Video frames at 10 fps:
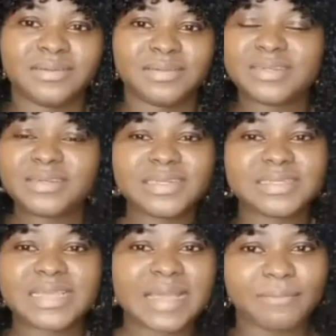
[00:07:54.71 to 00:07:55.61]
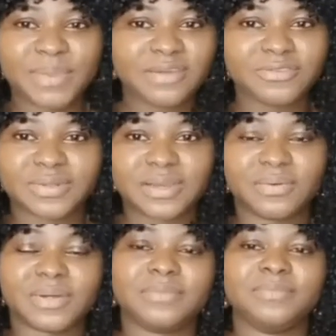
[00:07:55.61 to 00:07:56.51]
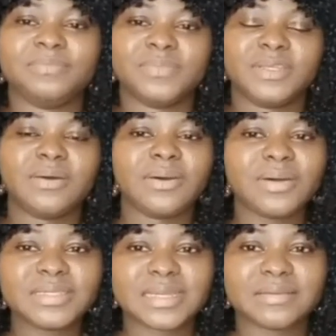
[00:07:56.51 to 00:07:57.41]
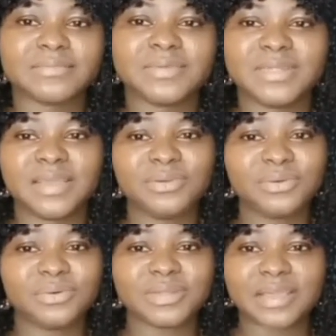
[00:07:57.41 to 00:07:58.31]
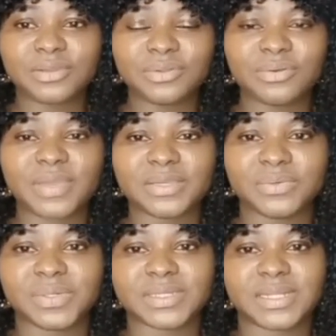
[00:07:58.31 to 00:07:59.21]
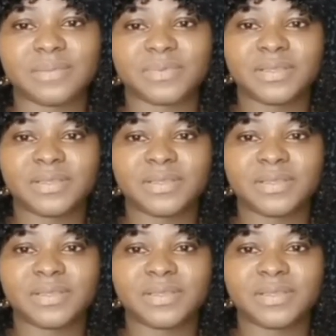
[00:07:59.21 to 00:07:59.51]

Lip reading: They know they see I beg for that one. Don't cut them. Now you go. Now you know where you want to sleep.